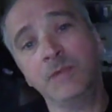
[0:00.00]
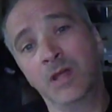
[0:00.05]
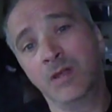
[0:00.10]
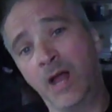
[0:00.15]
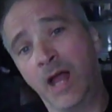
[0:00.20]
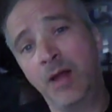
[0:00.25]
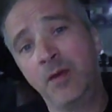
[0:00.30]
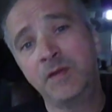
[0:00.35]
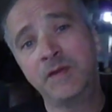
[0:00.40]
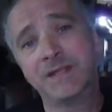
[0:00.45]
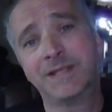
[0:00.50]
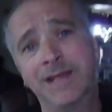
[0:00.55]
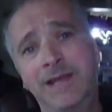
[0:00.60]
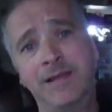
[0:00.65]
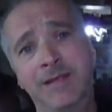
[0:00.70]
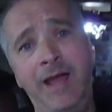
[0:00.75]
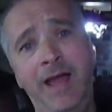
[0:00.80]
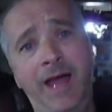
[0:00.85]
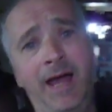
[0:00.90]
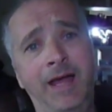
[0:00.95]
I would say
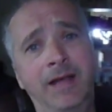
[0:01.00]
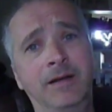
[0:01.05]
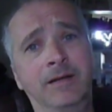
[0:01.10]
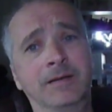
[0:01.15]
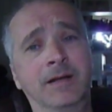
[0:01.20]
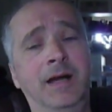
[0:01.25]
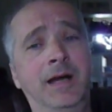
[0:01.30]
that.